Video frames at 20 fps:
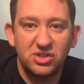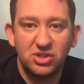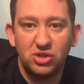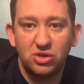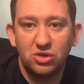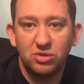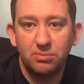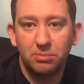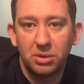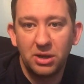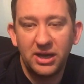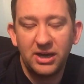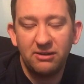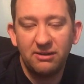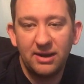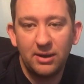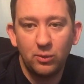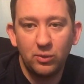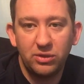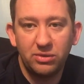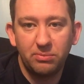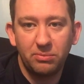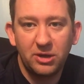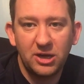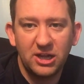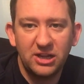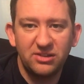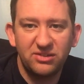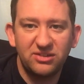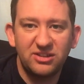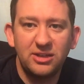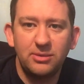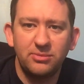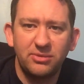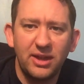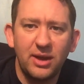and you can play around with colour schemes